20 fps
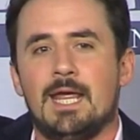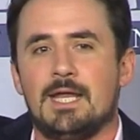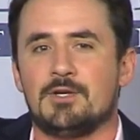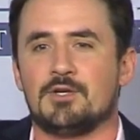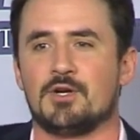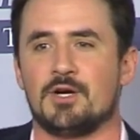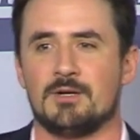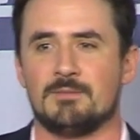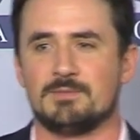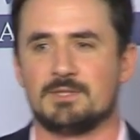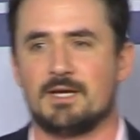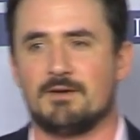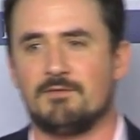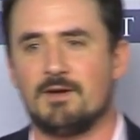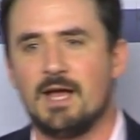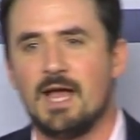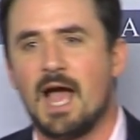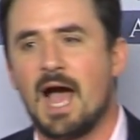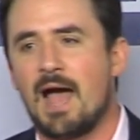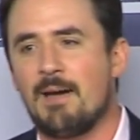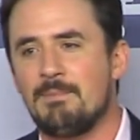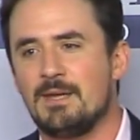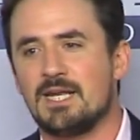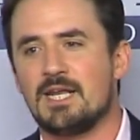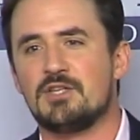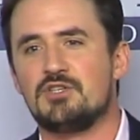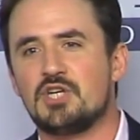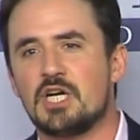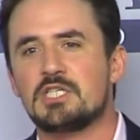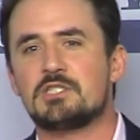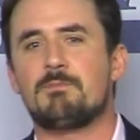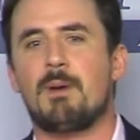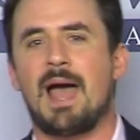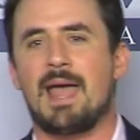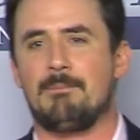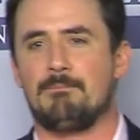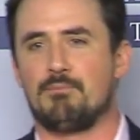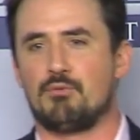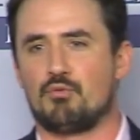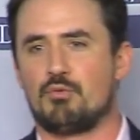in terms of, I mean, just
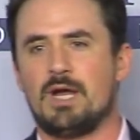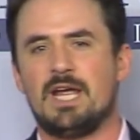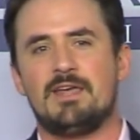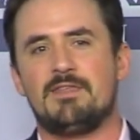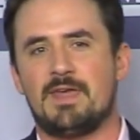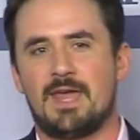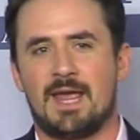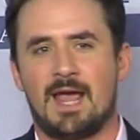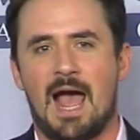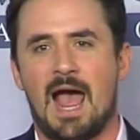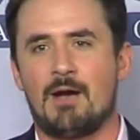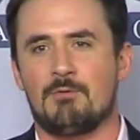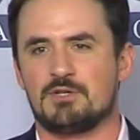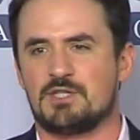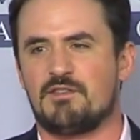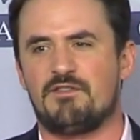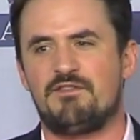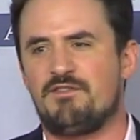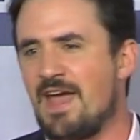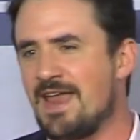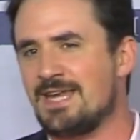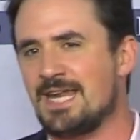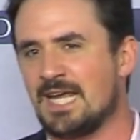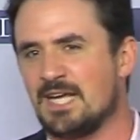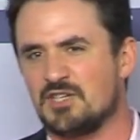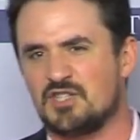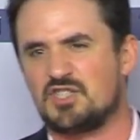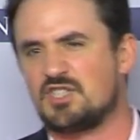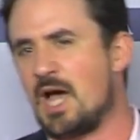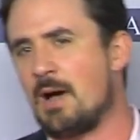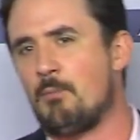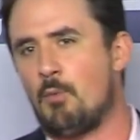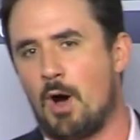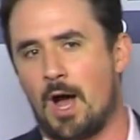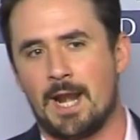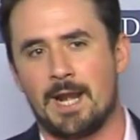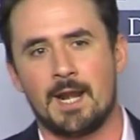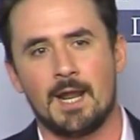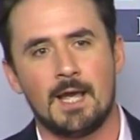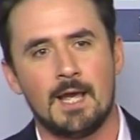by breathing, I was offending
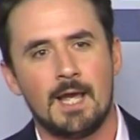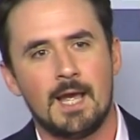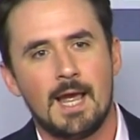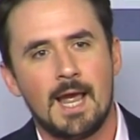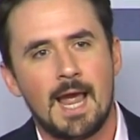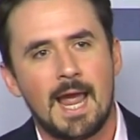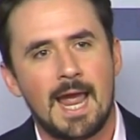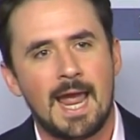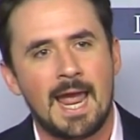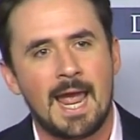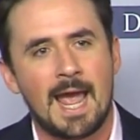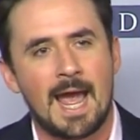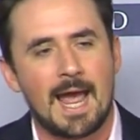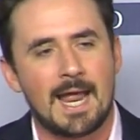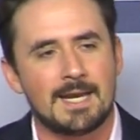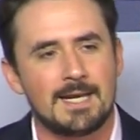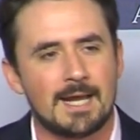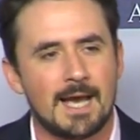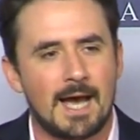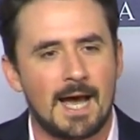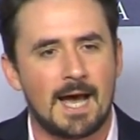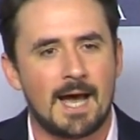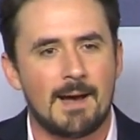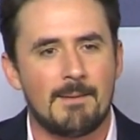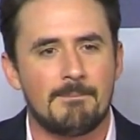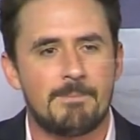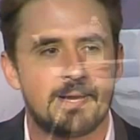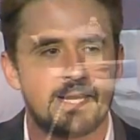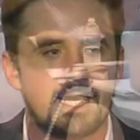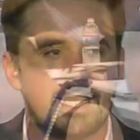someone and uh, but